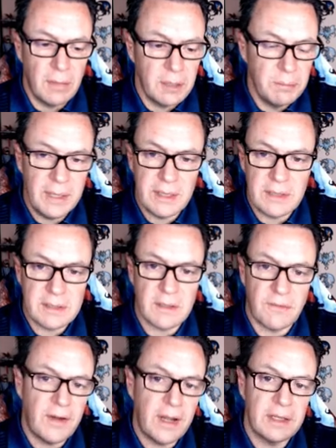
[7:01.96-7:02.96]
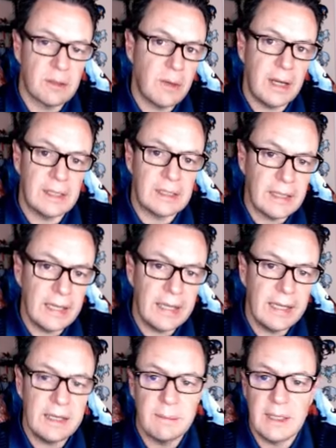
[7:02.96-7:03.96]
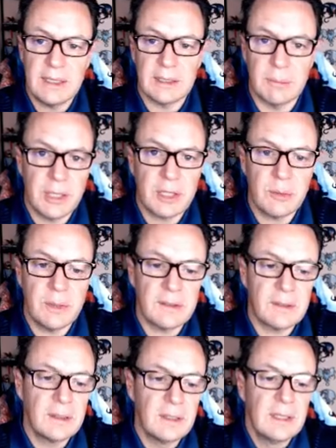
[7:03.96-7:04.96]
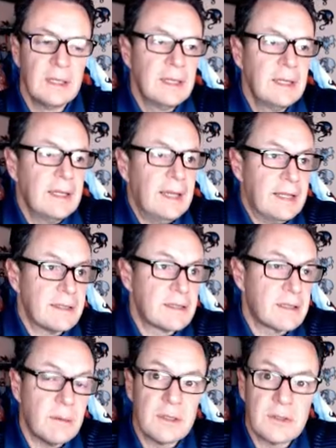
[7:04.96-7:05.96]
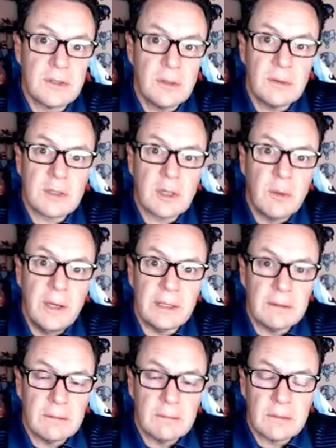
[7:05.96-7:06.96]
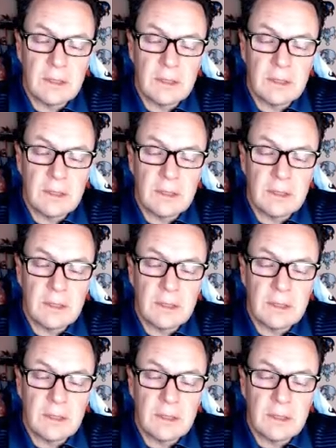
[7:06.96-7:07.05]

pits to find the right clay to make the brick with. And some of the students quit because